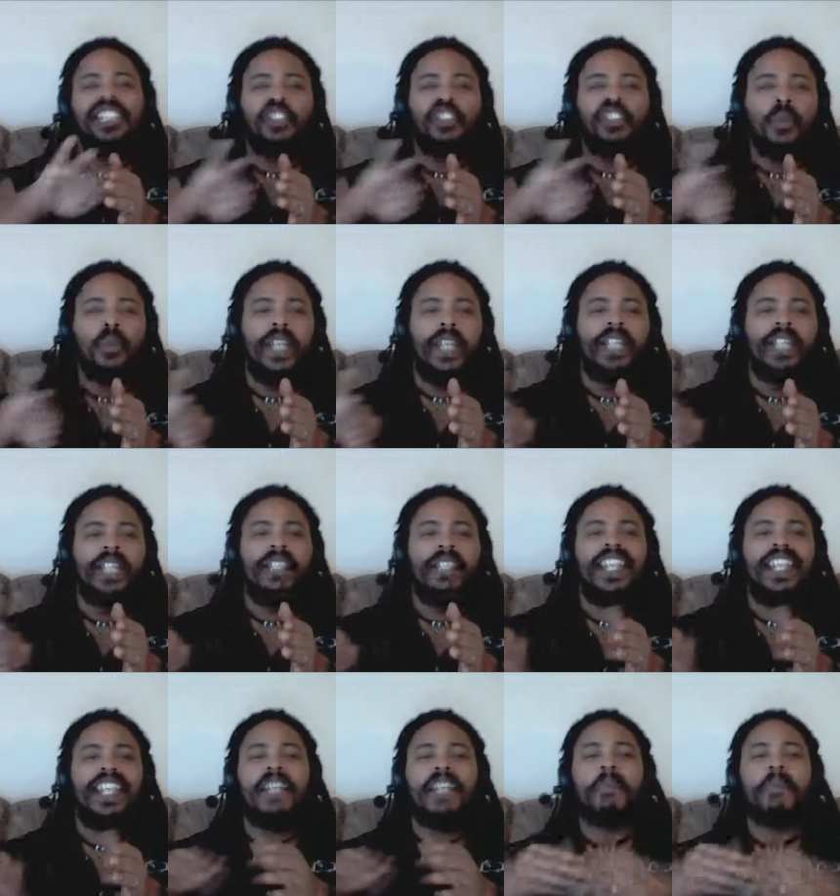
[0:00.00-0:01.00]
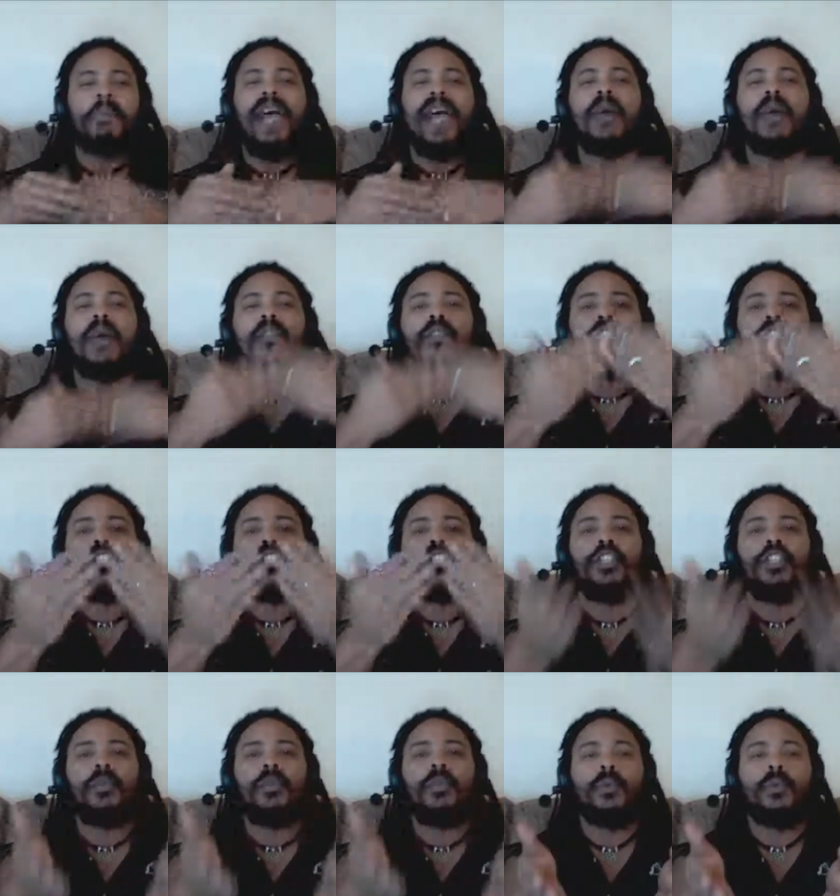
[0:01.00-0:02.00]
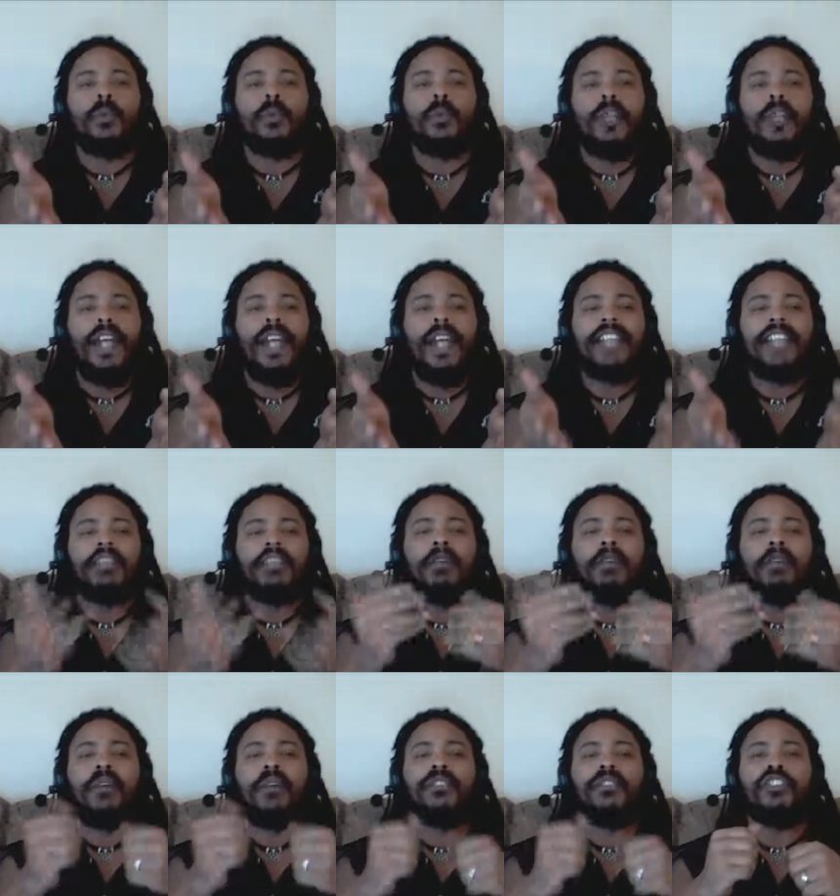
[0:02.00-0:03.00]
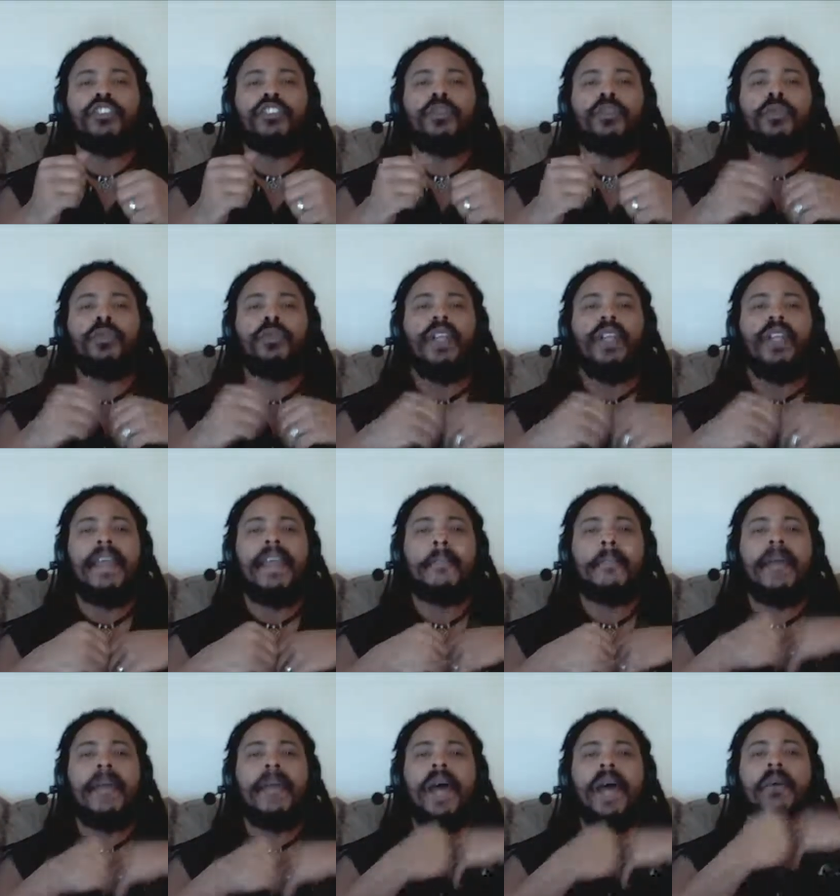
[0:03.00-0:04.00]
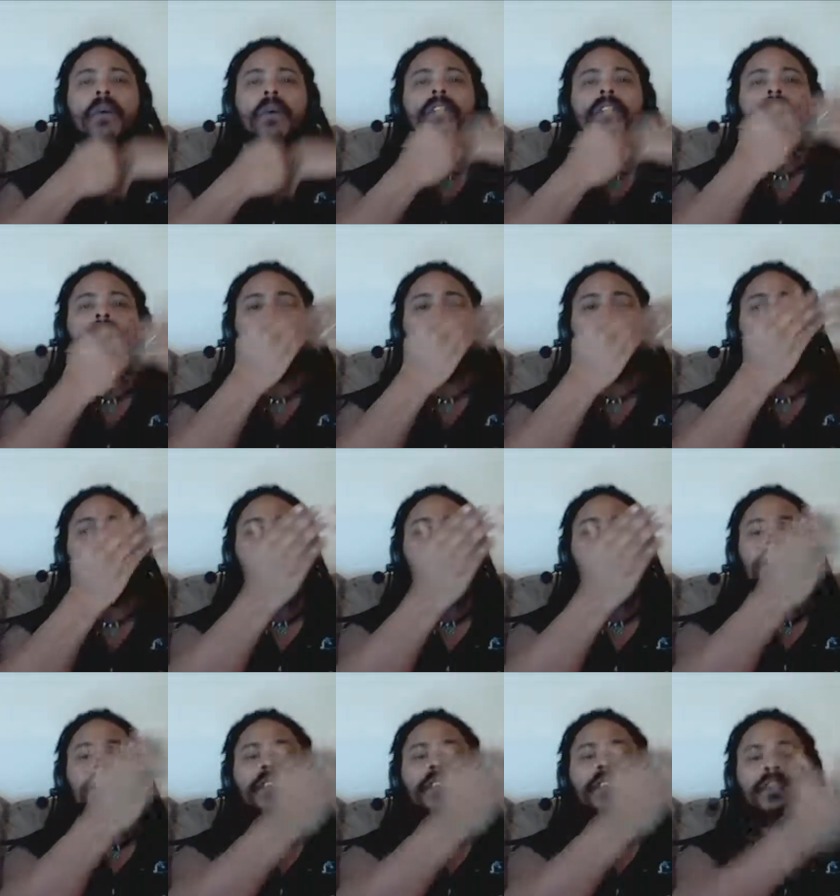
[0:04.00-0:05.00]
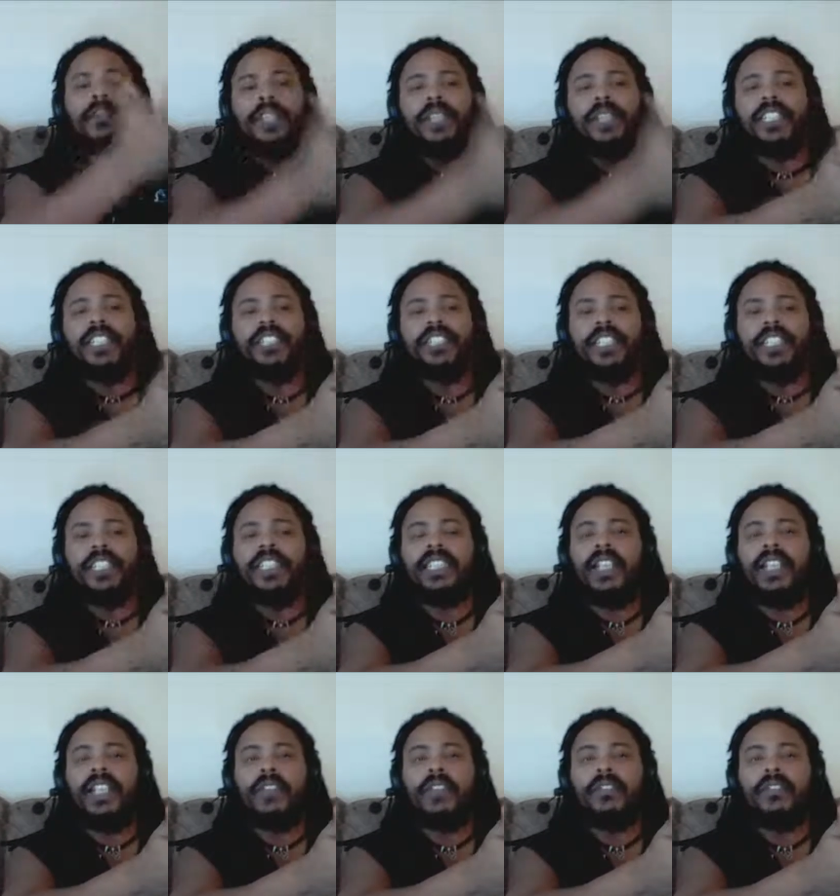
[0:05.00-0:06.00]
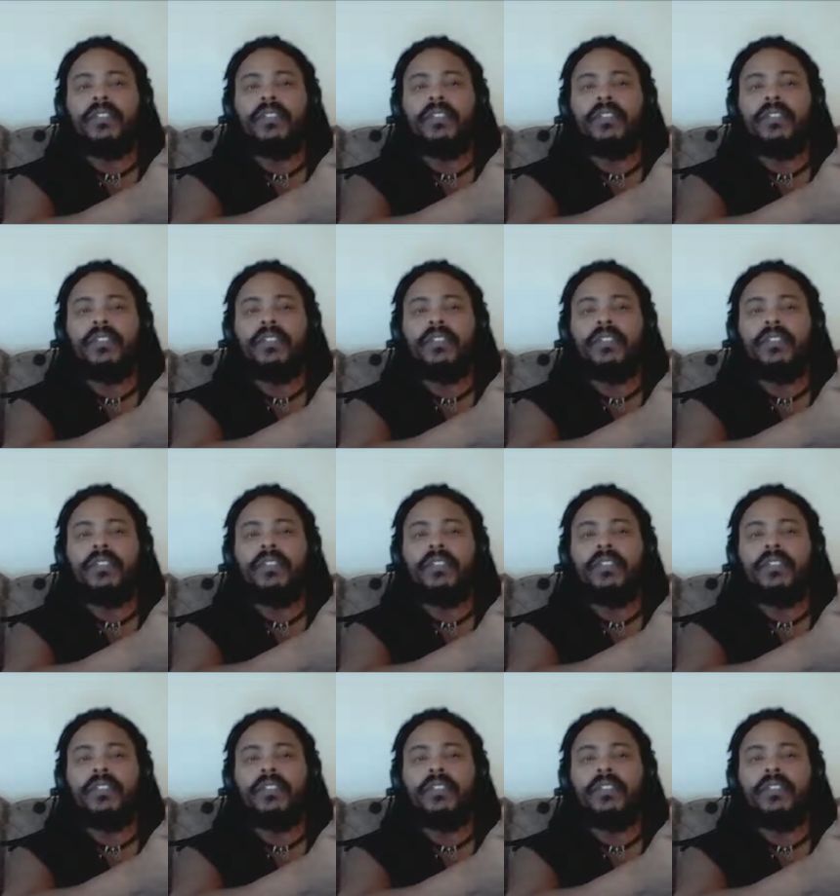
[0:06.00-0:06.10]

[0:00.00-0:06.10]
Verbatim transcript: twin empowers you as opposed to empowering the religion itself.